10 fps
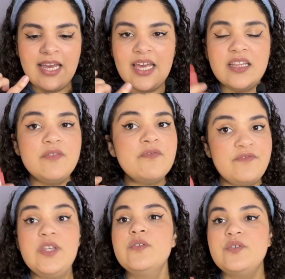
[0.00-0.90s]
and it
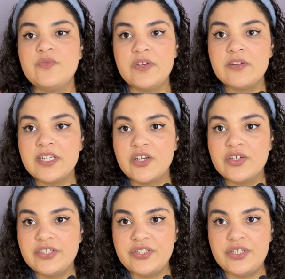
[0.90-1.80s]
feels very
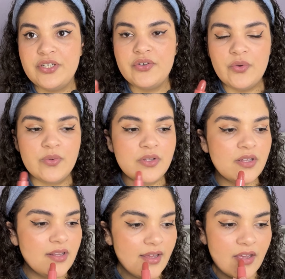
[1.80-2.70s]
good too.
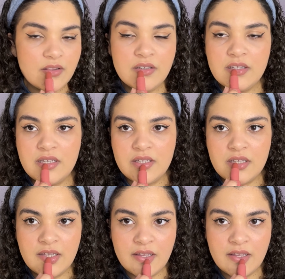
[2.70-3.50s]
Like, look at this.